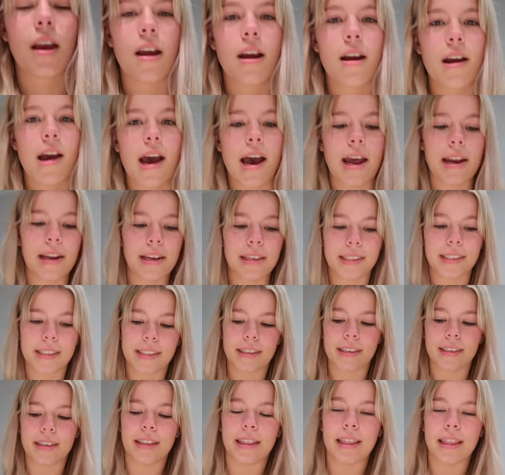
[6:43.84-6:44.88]
Alright,
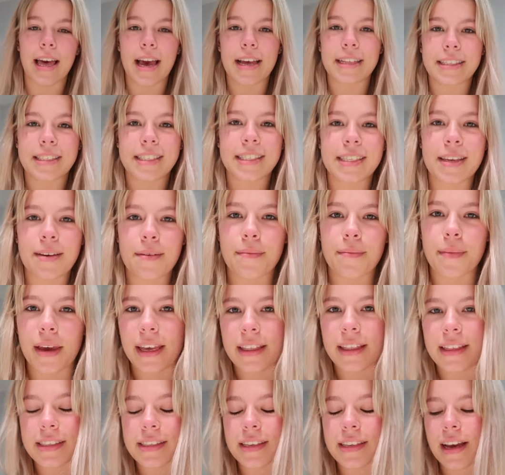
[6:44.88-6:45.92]
let's
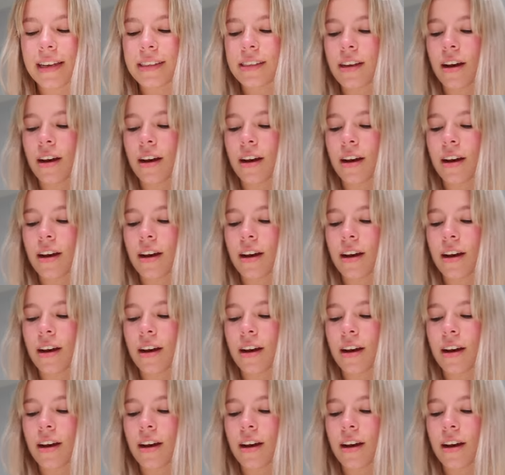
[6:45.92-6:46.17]
make this iced